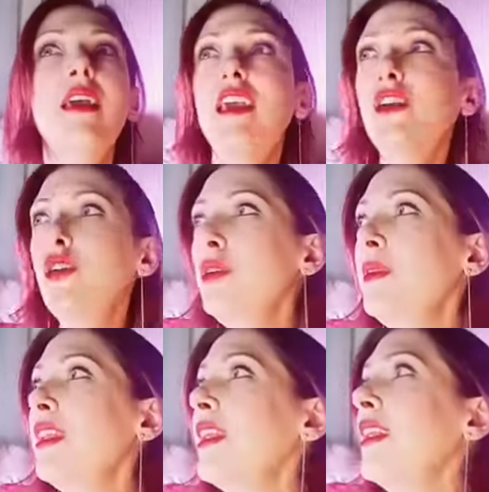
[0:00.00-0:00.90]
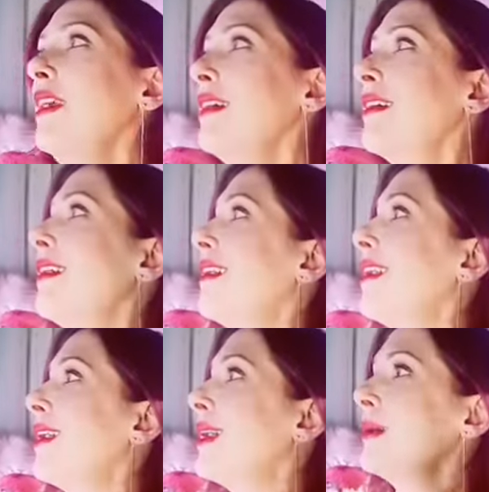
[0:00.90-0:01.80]
it could be
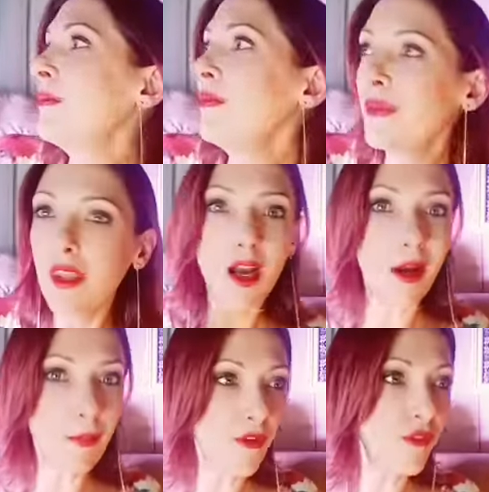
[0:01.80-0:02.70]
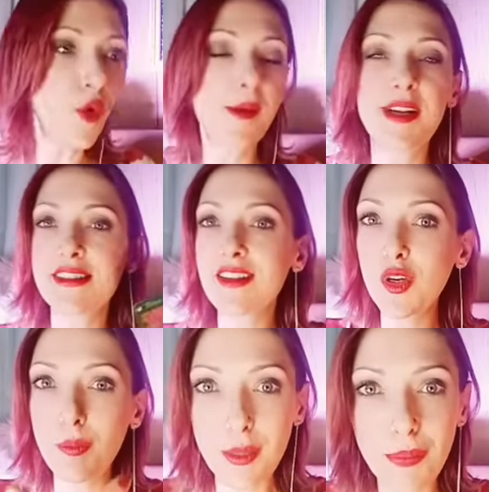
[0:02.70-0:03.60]
um, a performance, it
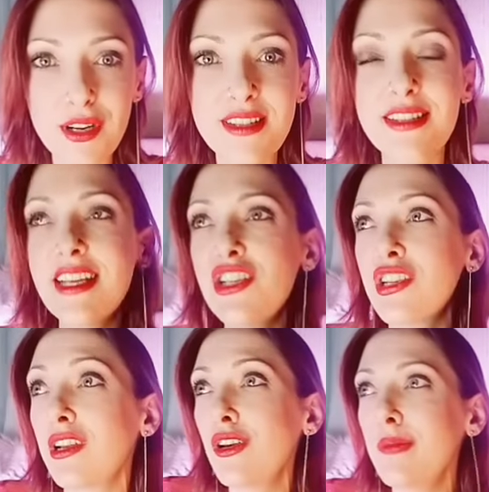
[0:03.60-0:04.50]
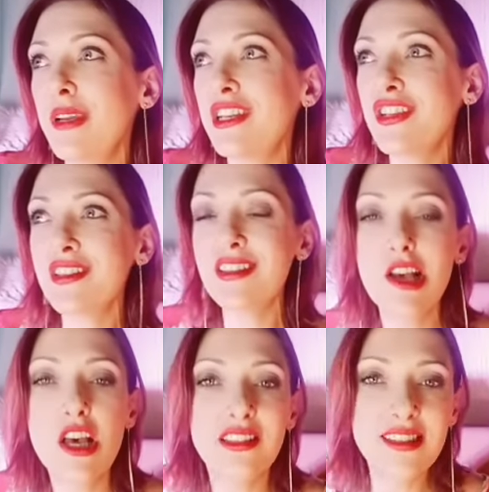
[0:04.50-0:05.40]
could be a presentation, it could be just
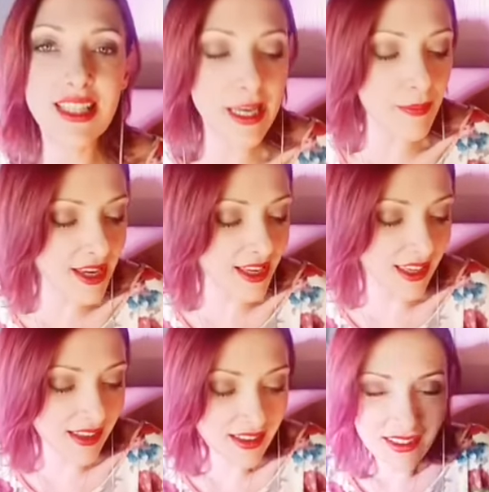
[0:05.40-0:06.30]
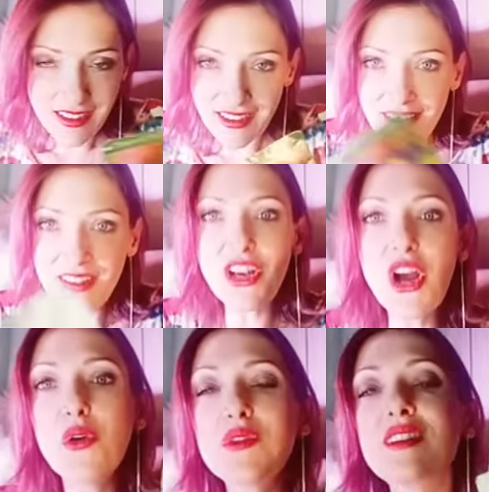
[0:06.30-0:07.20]
sleeping, you
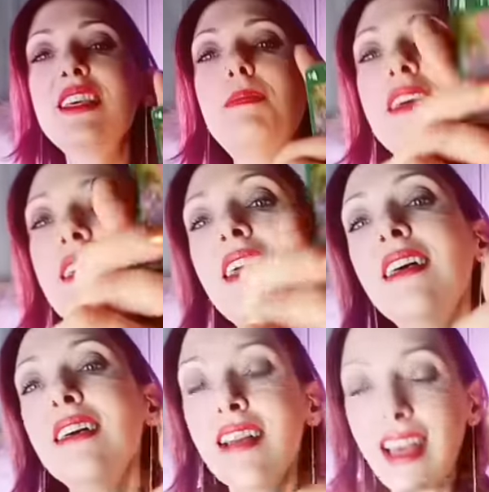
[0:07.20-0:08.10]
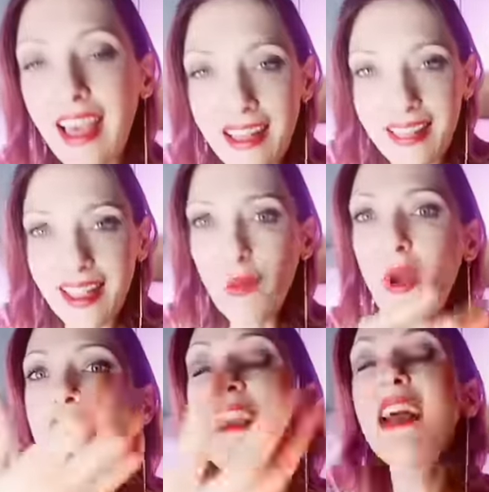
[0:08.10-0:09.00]
know, sleeping and then
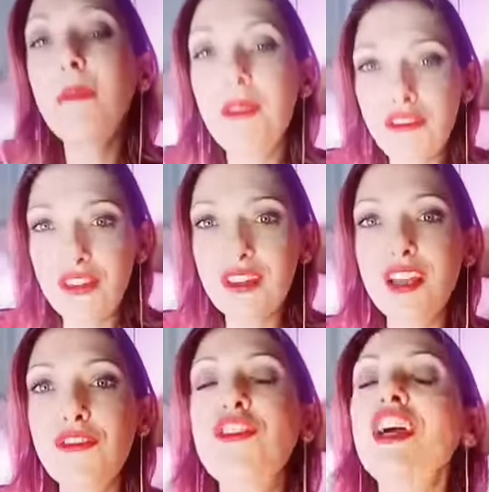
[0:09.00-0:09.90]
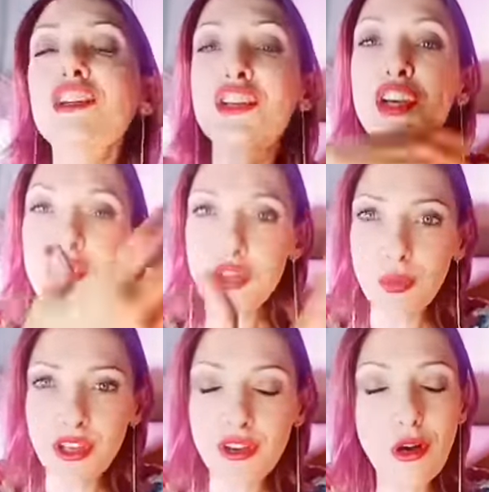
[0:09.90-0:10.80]
waking up and feeling fresh so
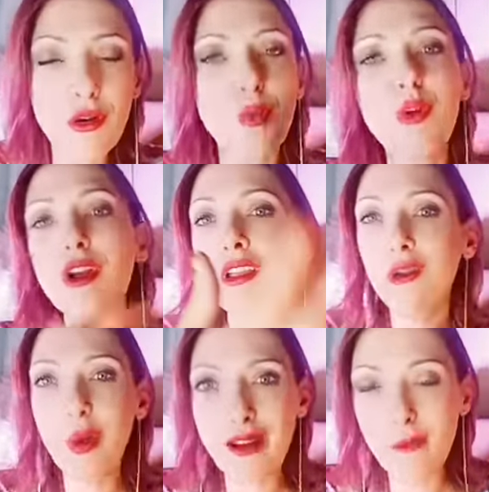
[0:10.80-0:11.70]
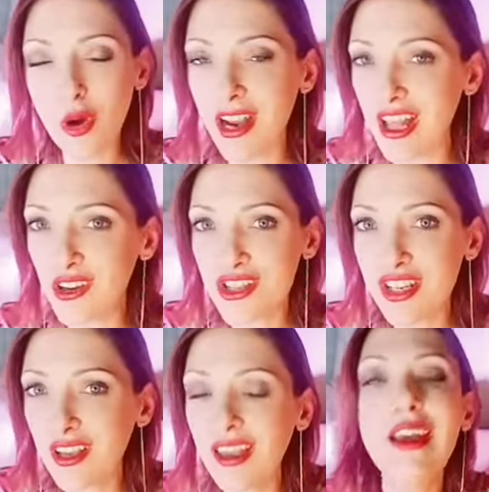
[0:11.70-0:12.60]
when you go to work you have more
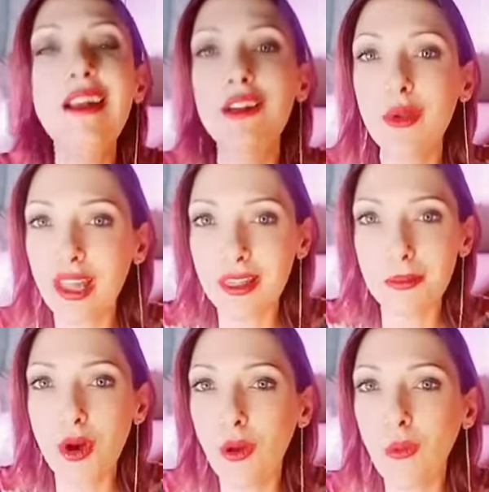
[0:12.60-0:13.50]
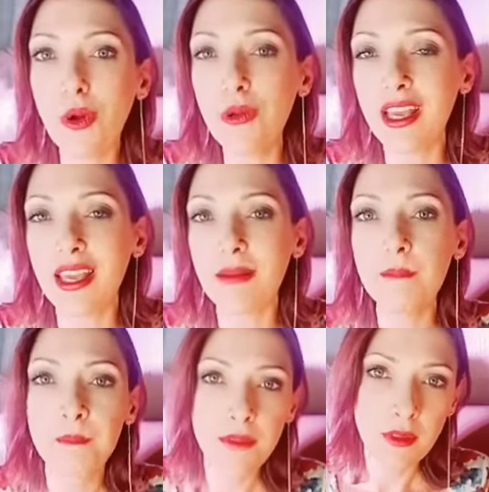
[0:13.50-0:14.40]
energy again and you get the ball rolling.
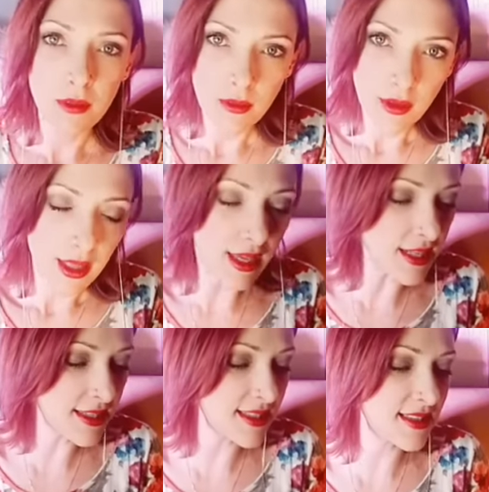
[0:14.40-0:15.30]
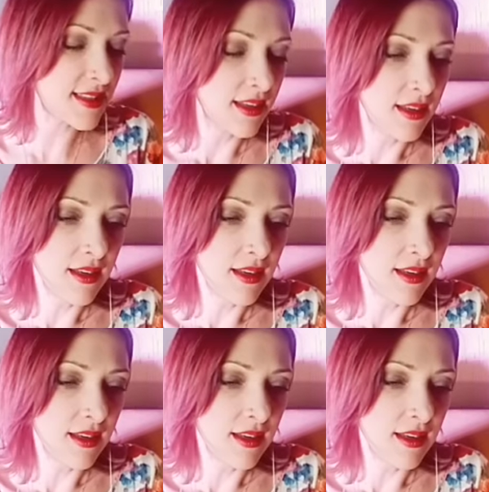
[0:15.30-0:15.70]
It's